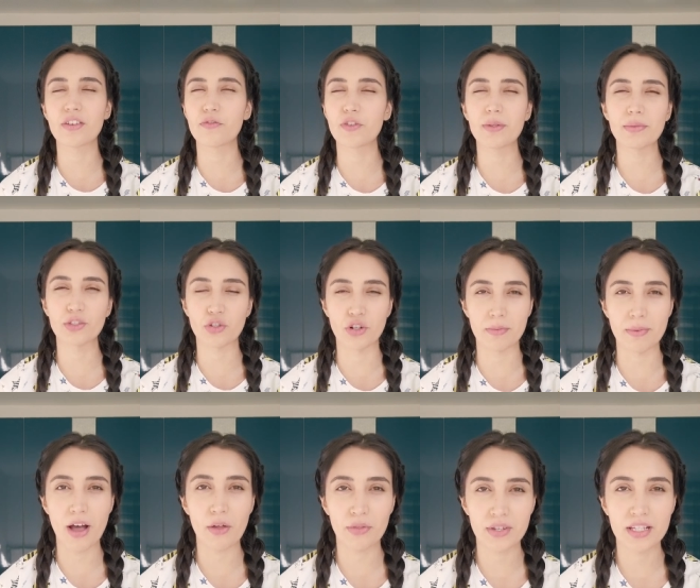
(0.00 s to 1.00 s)
the film is not
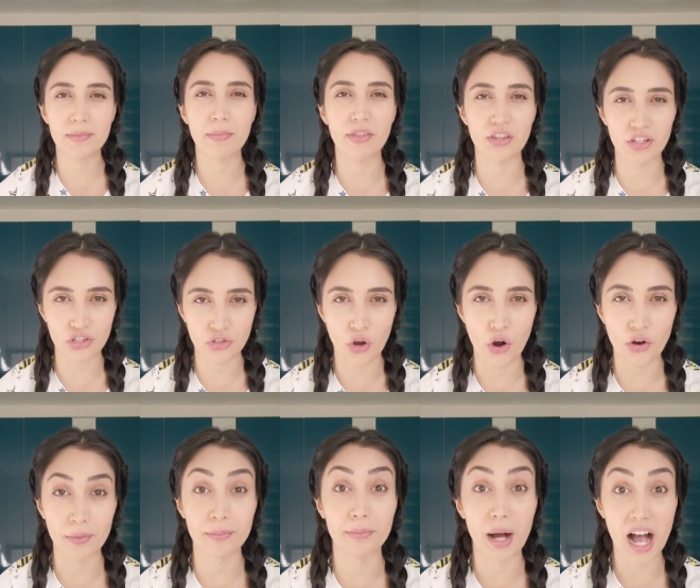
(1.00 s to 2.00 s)
about this, but this song